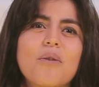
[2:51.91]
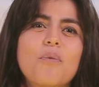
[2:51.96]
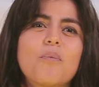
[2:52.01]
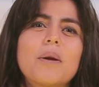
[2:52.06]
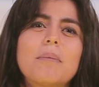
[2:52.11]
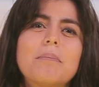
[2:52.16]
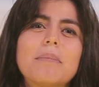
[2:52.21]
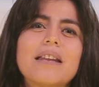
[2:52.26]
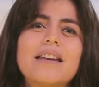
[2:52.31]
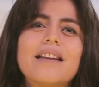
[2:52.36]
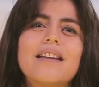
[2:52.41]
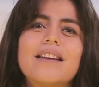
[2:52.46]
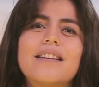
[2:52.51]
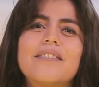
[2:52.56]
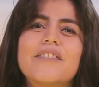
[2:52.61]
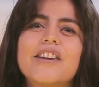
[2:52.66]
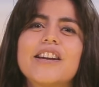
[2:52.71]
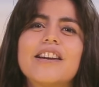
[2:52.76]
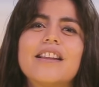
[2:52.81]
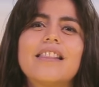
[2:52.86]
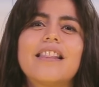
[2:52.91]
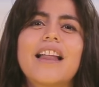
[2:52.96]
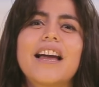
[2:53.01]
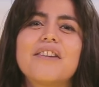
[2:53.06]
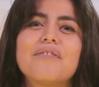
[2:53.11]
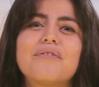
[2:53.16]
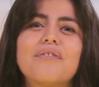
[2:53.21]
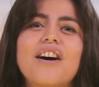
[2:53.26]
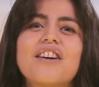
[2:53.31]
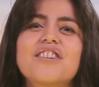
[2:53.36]
women in real
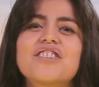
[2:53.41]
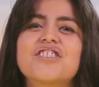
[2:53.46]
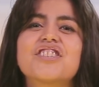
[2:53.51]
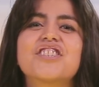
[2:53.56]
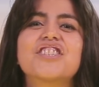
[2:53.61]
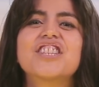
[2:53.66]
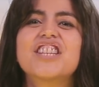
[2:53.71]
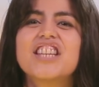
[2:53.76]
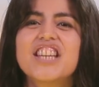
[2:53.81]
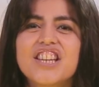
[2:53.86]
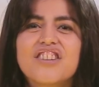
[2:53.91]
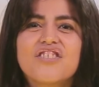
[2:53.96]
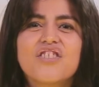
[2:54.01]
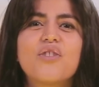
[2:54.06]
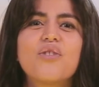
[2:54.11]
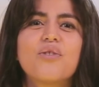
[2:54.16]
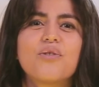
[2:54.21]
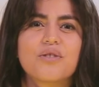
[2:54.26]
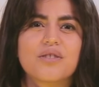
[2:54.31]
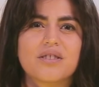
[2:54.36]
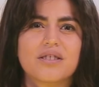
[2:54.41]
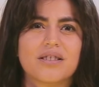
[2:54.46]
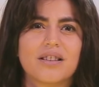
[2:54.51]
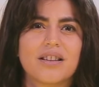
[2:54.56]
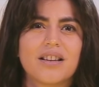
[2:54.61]
life are sheroes.